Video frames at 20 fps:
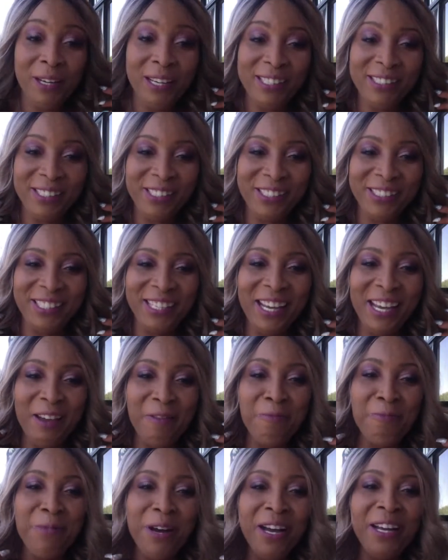place today,
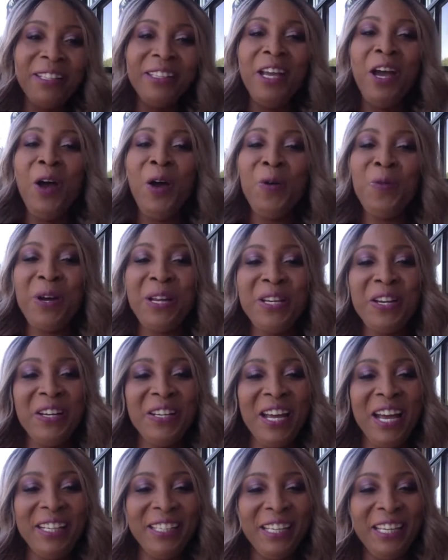but when you're
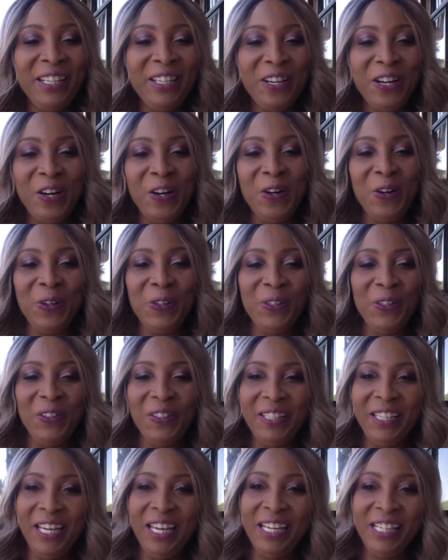not in your home
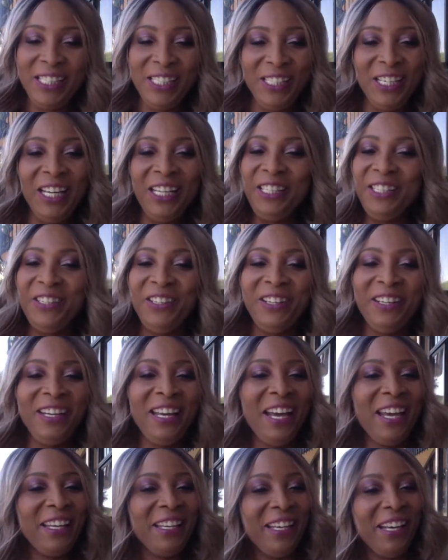location, you're
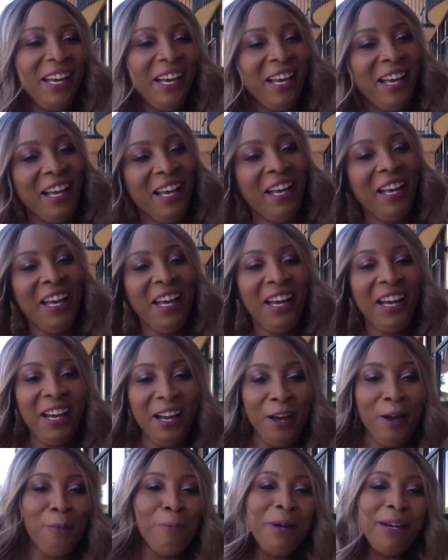like, uh,
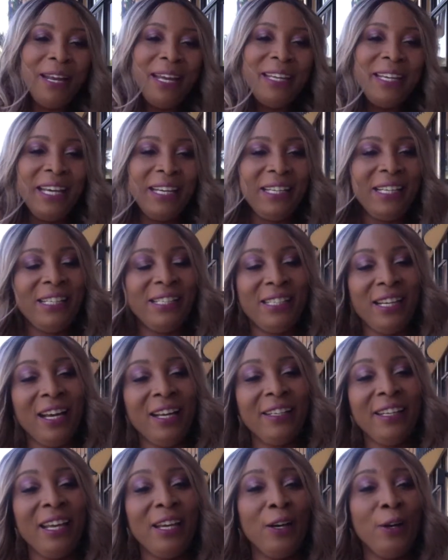uh, but I get it
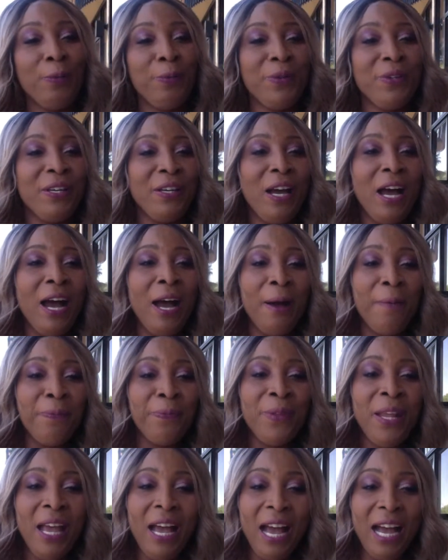done. I hope you
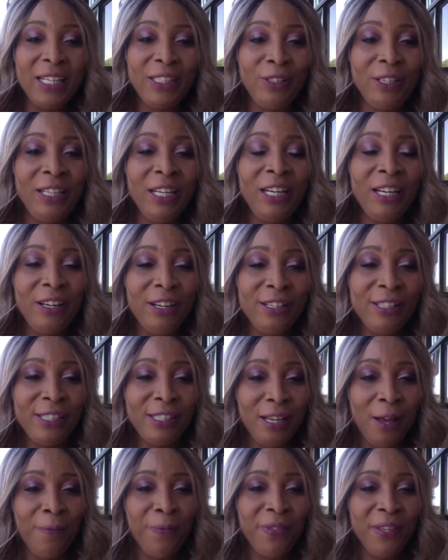um actually learned
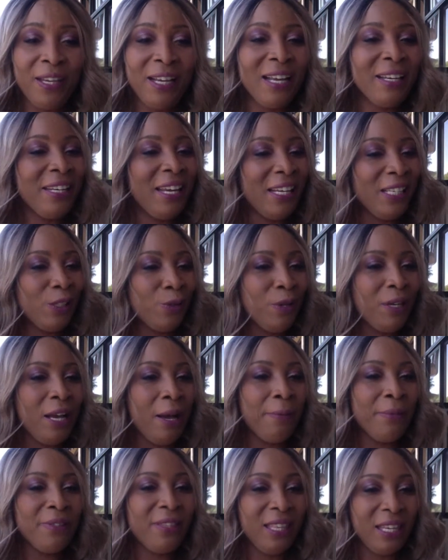something. And next week,
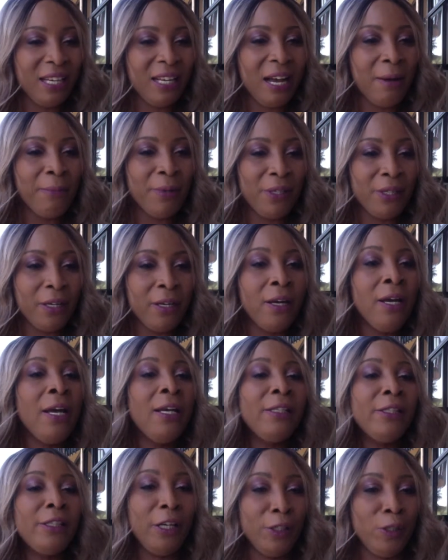I think I'm gonna
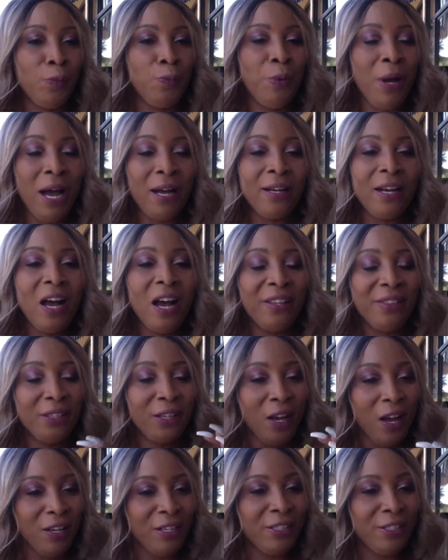touch back on
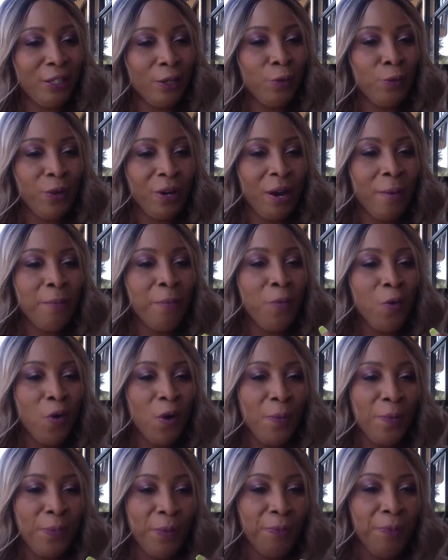college and where I'm
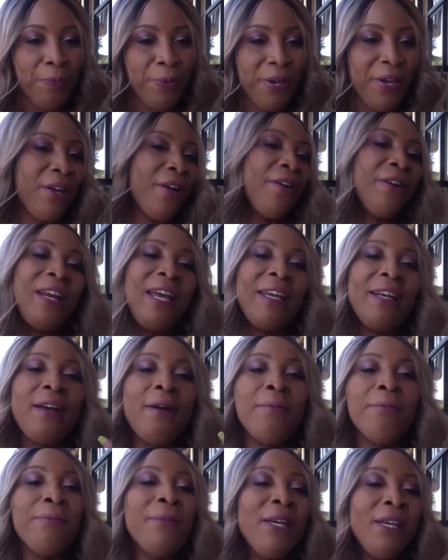more prepared, like
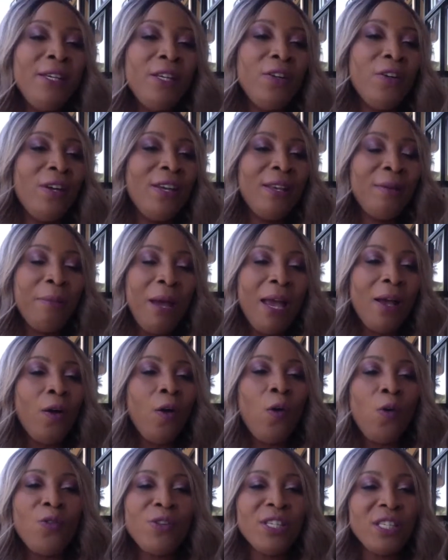I'm you know in my
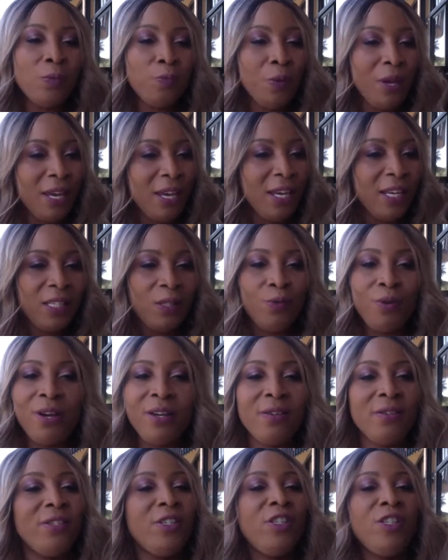own space where I
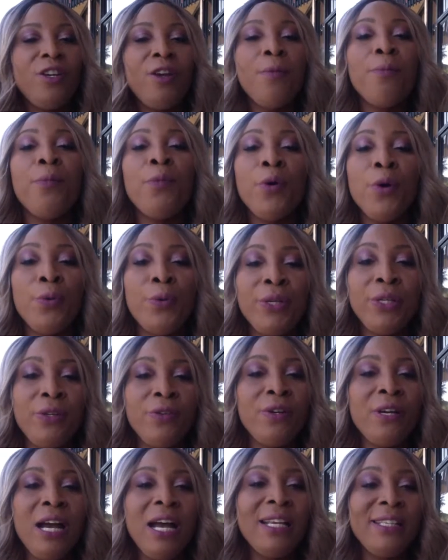could share more with
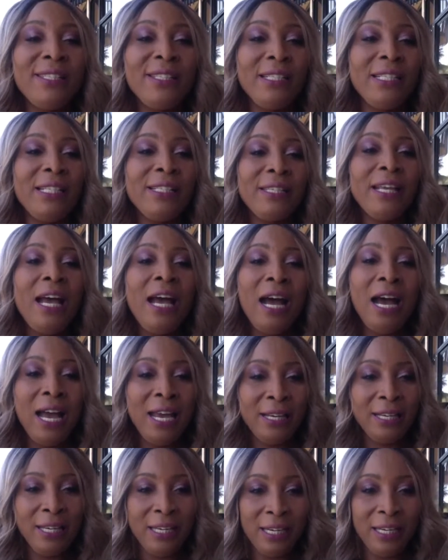you guys because
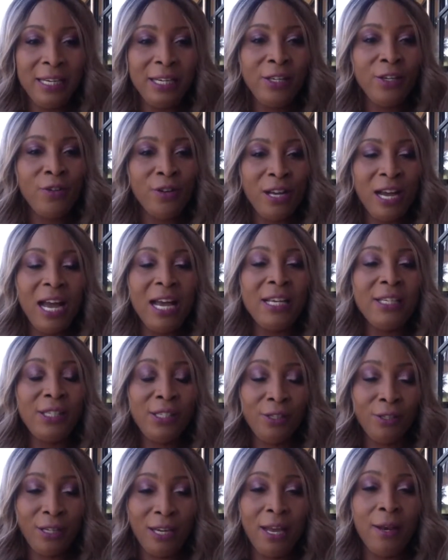I need you guys
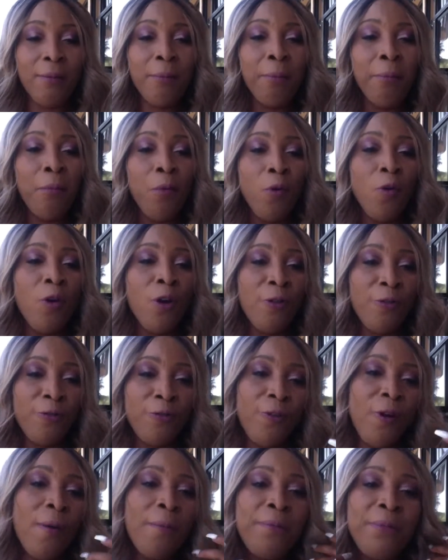to get more
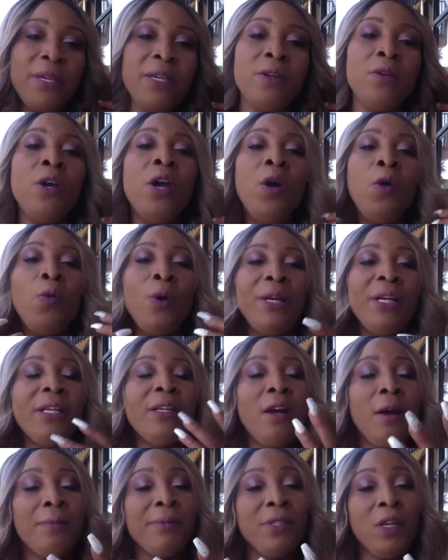from me when it
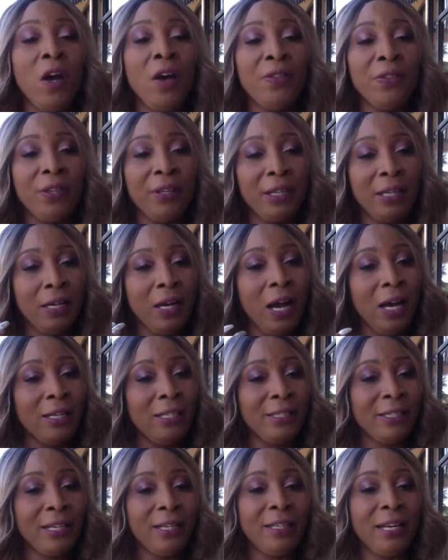comes on to the
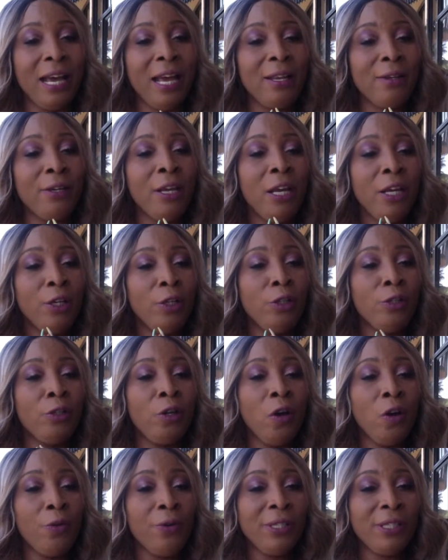college and and
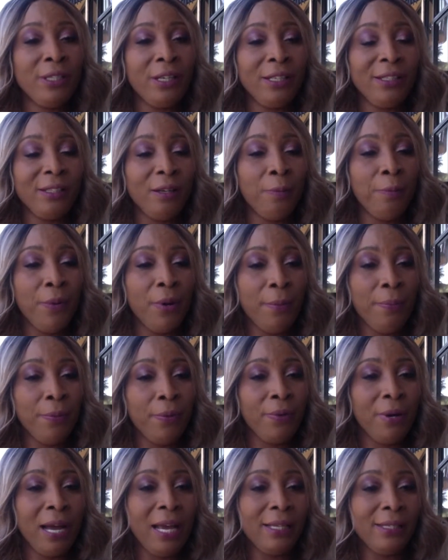Go research the
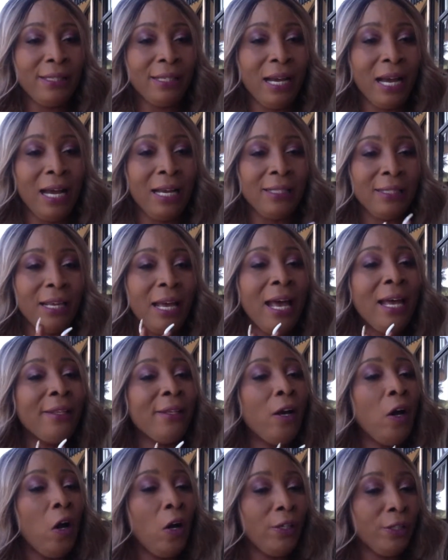purple rice, guys,
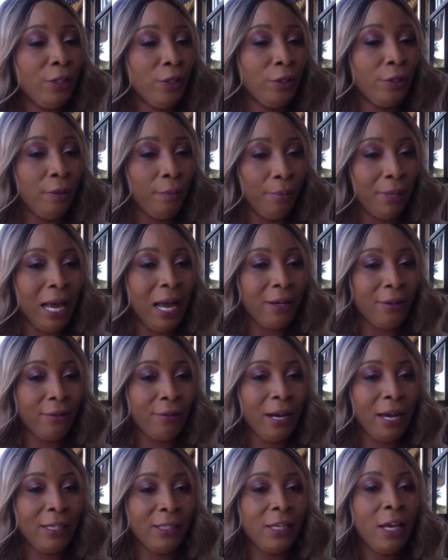and also the black
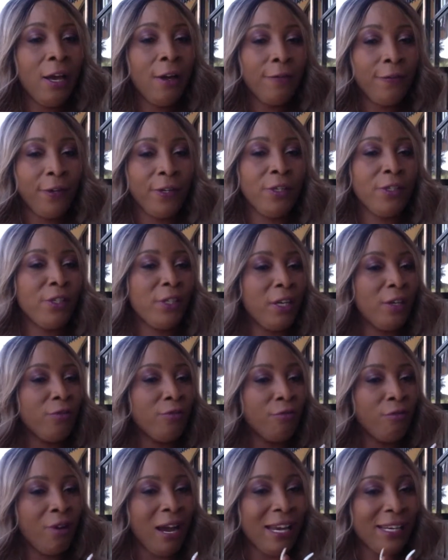rice for your skin.
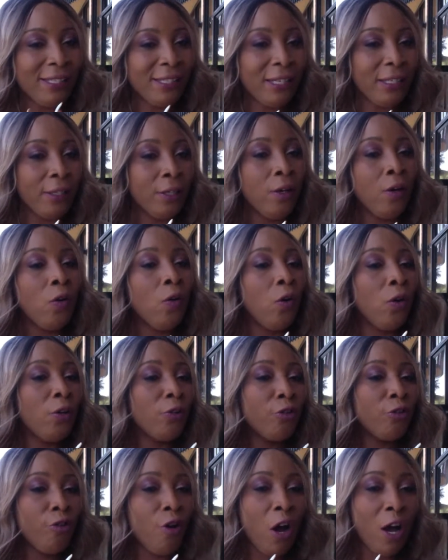Rice and oil
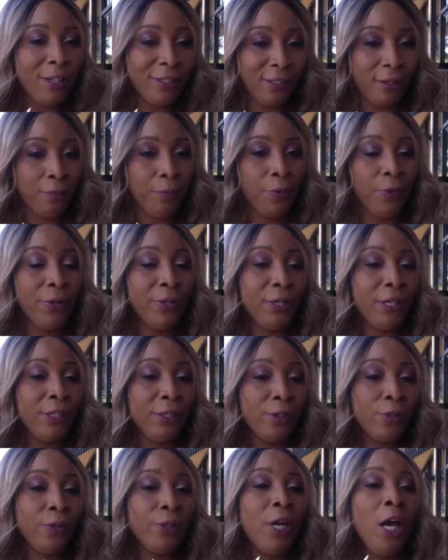across the board
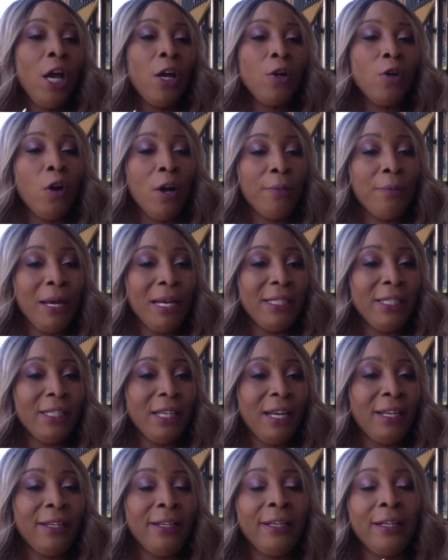is good. Go on my
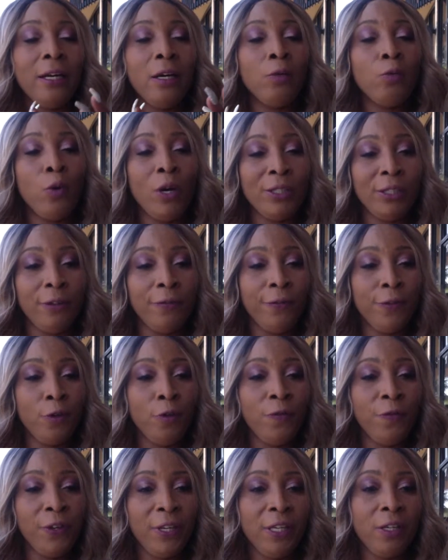channel and watch a
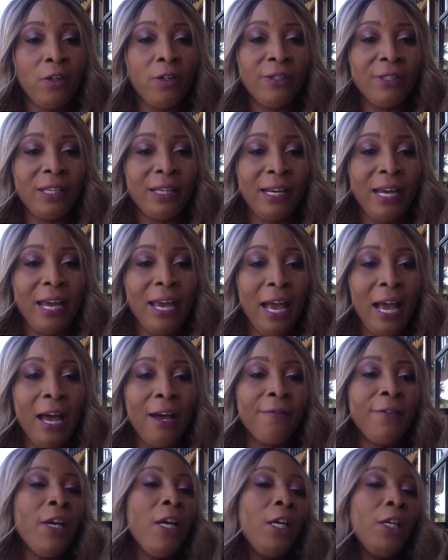few videos that I
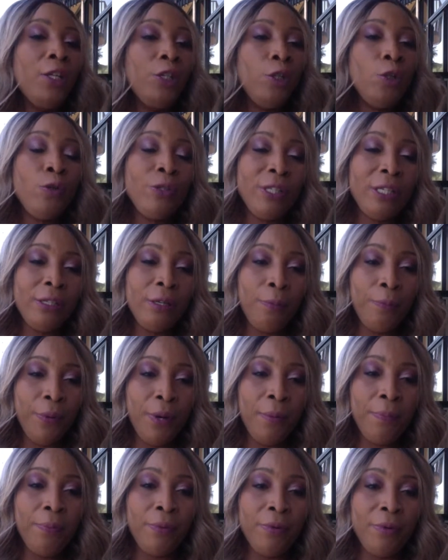have using the
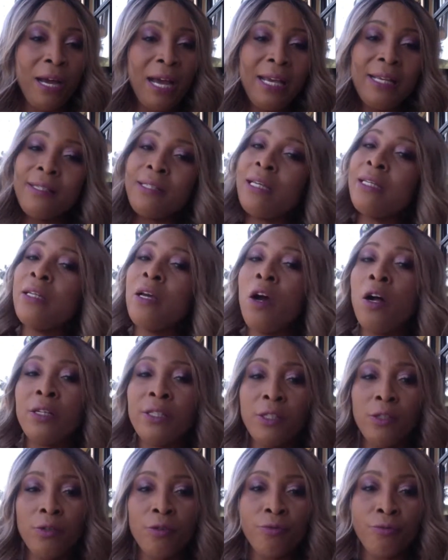purple rice and
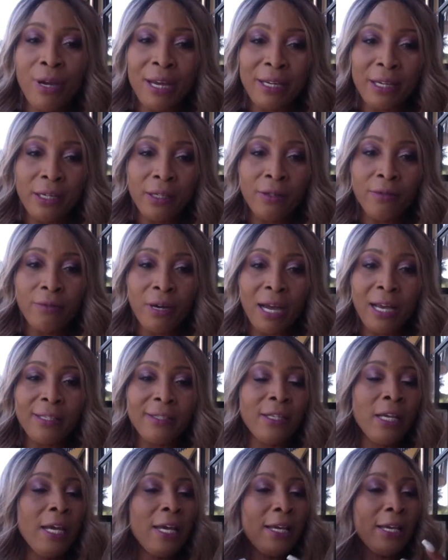also regular
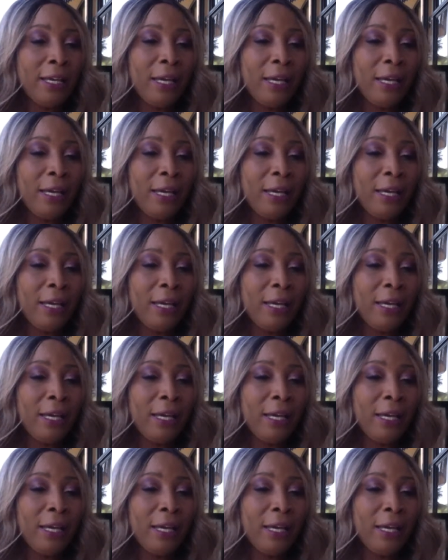rice